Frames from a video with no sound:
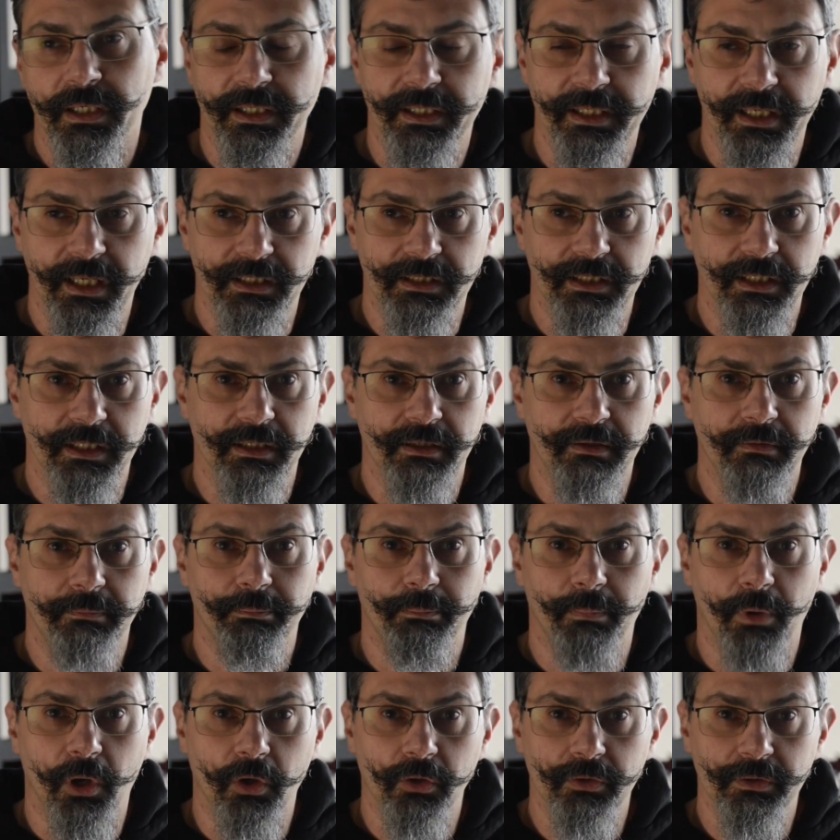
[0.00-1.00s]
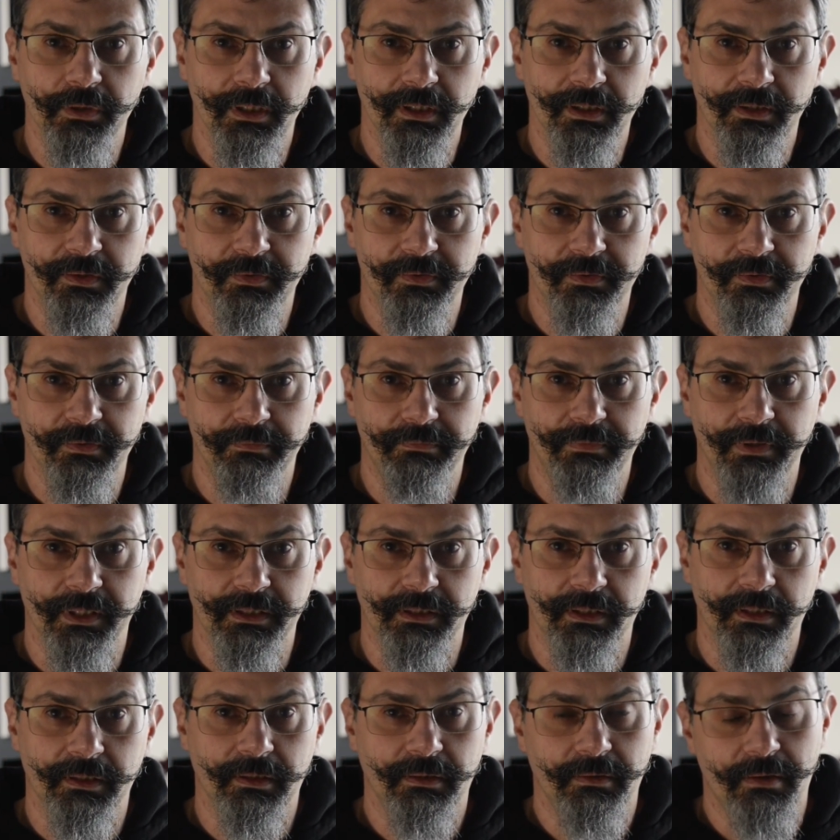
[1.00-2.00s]
creating models
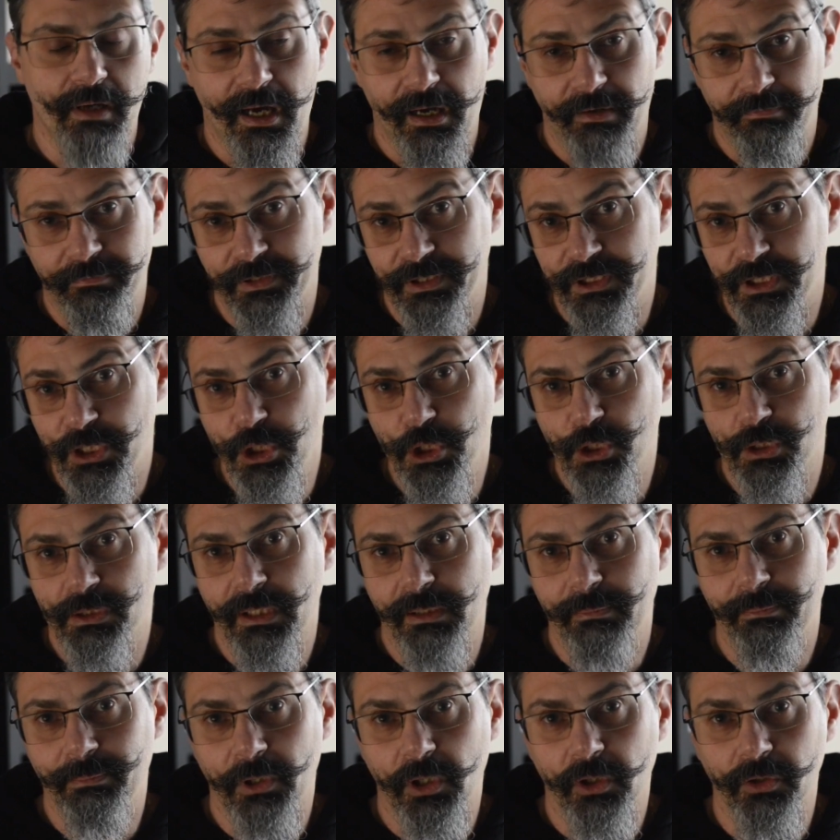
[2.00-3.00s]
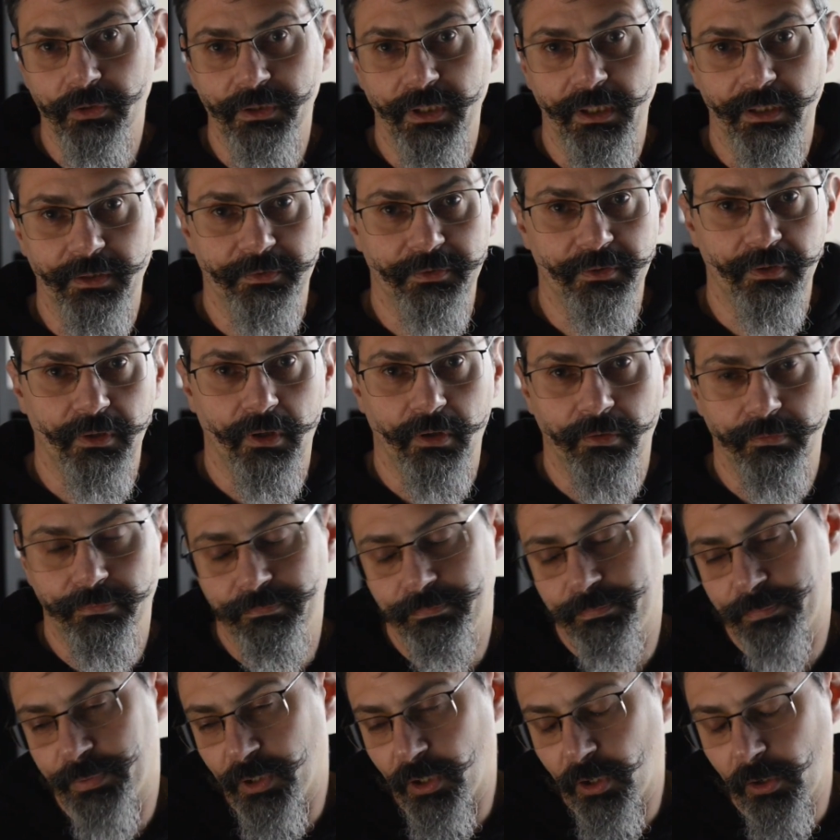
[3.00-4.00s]
that are the digital models of
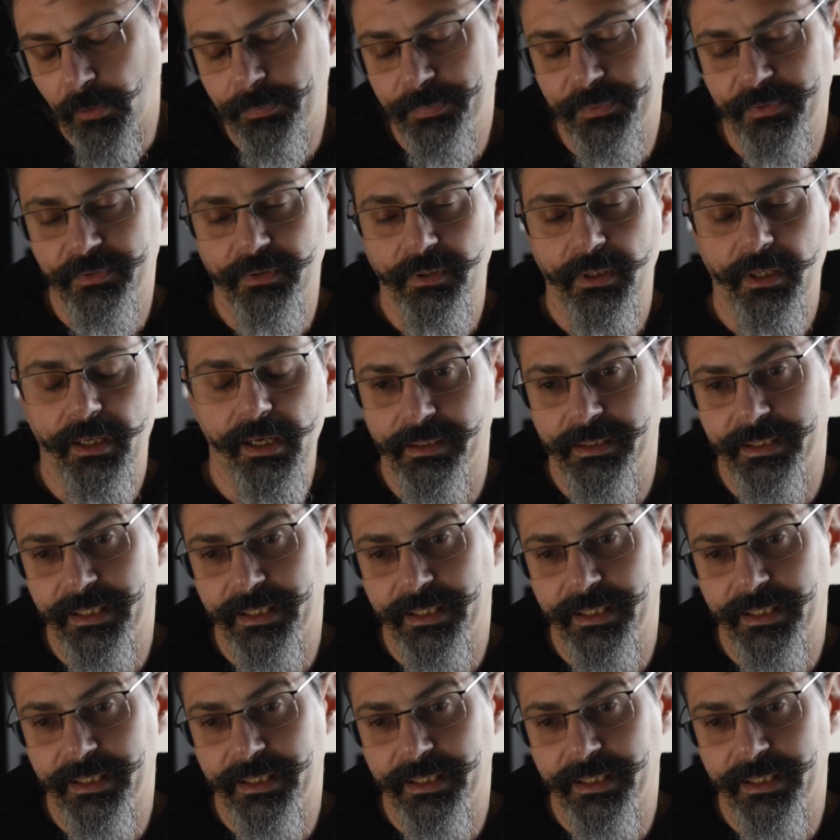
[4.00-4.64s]
props,